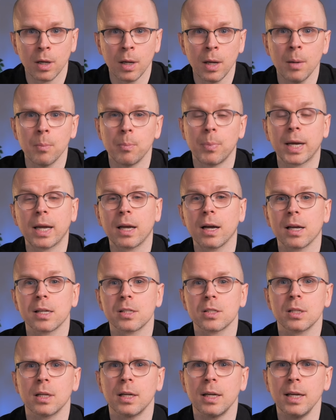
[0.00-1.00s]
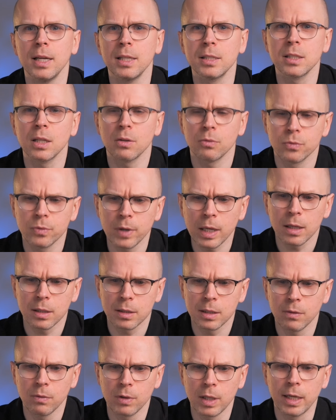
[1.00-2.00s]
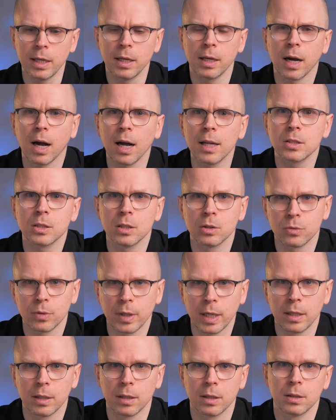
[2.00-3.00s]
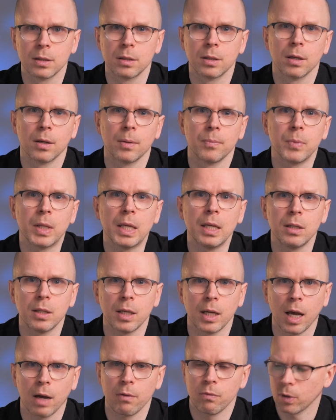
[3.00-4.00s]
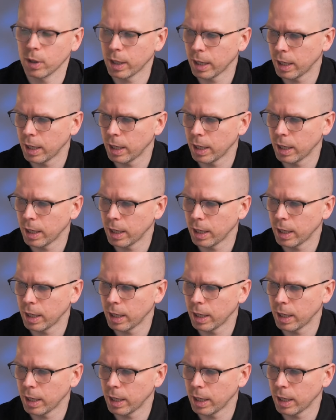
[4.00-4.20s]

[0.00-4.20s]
because it's a relatively concentrated ETF, okay?